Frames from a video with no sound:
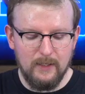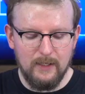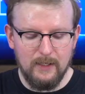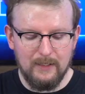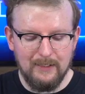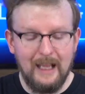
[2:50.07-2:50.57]

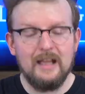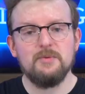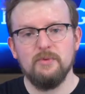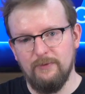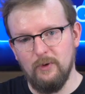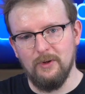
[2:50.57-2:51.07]
It
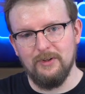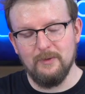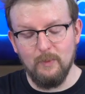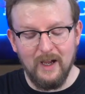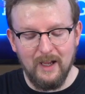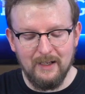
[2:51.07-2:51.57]
has Revolt.
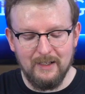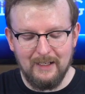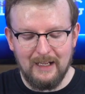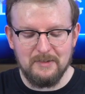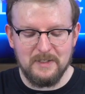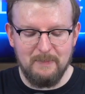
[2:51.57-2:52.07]
When it
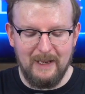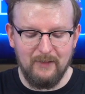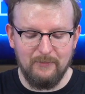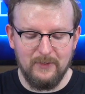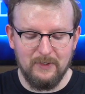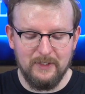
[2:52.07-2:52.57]
enters the
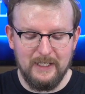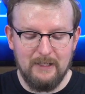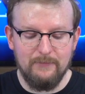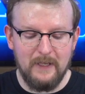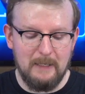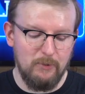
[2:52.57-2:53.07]
battlefield,
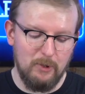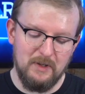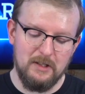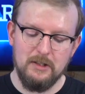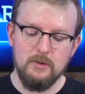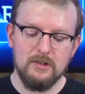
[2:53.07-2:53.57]
if a
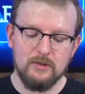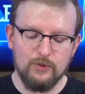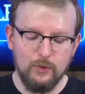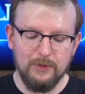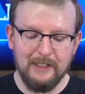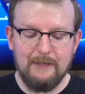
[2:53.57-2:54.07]
permanent you
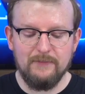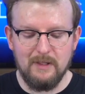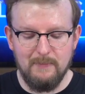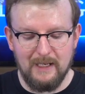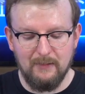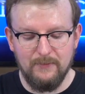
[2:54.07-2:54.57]
controlled left
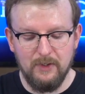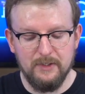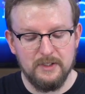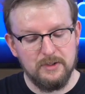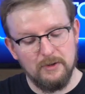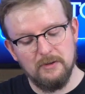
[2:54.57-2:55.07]
the battlefield
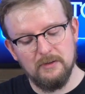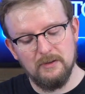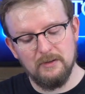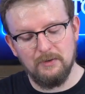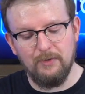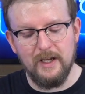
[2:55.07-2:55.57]
this turn,
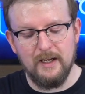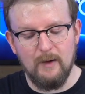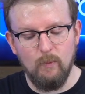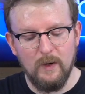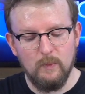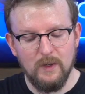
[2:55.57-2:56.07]
create a
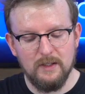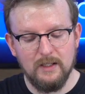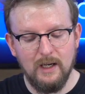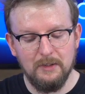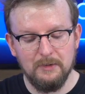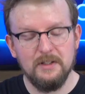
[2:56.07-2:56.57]
1/1
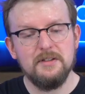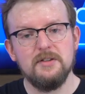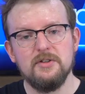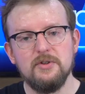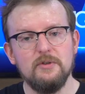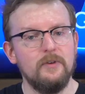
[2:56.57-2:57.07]
colorless
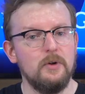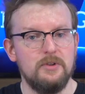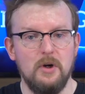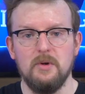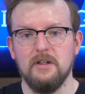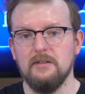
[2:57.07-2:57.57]
servo
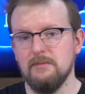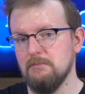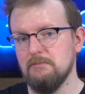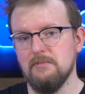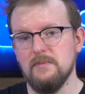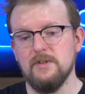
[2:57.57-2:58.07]
token.
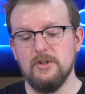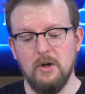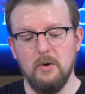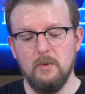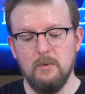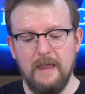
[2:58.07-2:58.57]

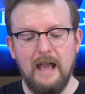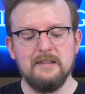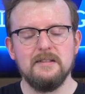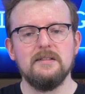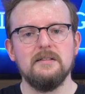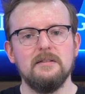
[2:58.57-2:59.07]
So
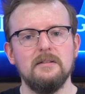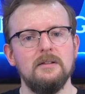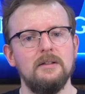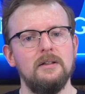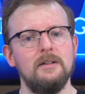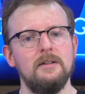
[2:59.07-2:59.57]
that's
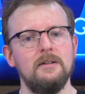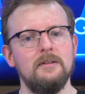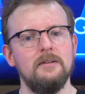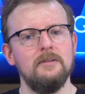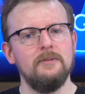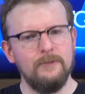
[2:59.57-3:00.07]

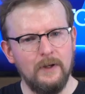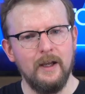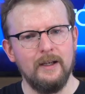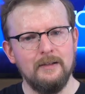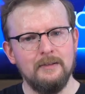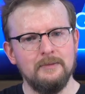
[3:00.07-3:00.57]
fine.